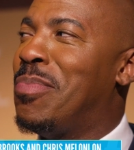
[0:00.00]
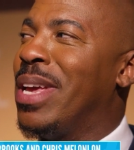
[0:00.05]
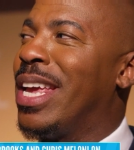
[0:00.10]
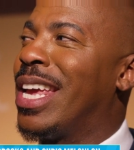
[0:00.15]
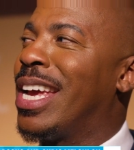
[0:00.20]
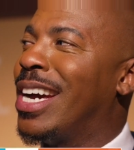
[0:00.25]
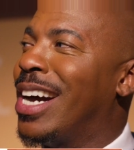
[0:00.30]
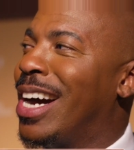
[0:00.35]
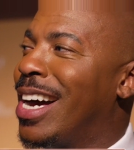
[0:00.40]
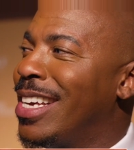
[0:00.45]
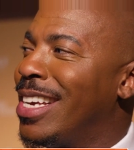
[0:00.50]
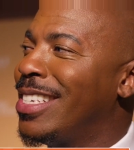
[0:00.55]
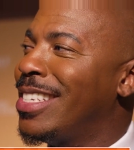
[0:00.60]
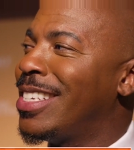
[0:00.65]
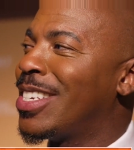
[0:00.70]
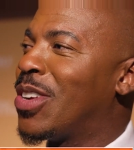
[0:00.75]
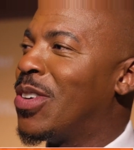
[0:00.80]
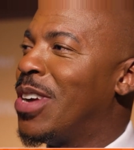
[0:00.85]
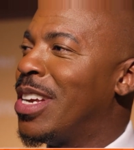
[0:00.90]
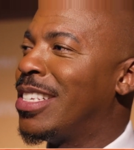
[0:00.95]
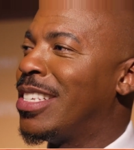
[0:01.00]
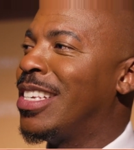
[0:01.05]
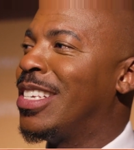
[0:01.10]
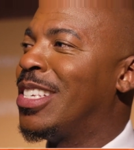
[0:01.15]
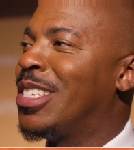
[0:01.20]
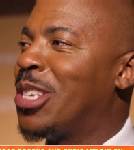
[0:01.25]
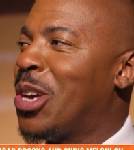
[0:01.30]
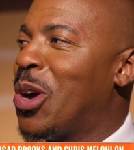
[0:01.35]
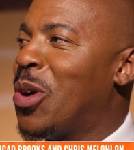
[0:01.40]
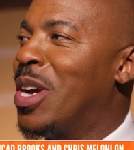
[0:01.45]
because Chris
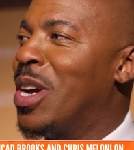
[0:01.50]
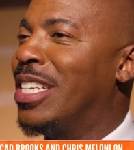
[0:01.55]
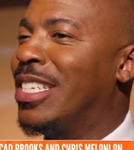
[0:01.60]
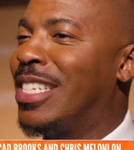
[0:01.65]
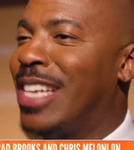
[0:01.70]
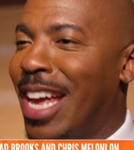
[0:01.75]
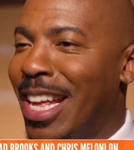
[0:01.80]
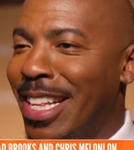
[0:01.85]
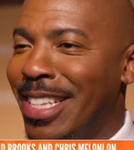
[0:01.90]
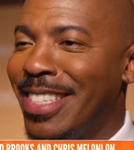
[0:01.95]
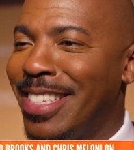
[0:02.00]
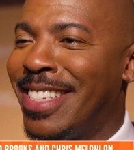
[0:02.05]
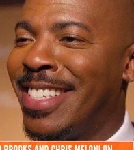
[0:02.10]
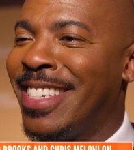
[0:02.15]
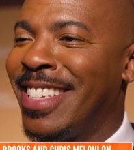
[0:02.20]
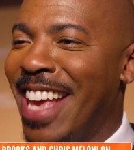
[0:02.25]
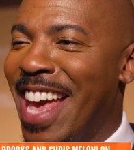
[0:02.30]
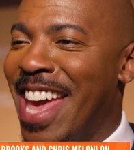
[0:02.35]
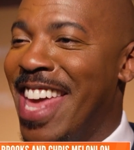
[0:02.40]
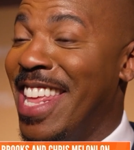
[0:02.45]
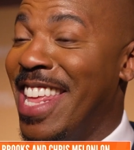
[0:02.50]
is so intense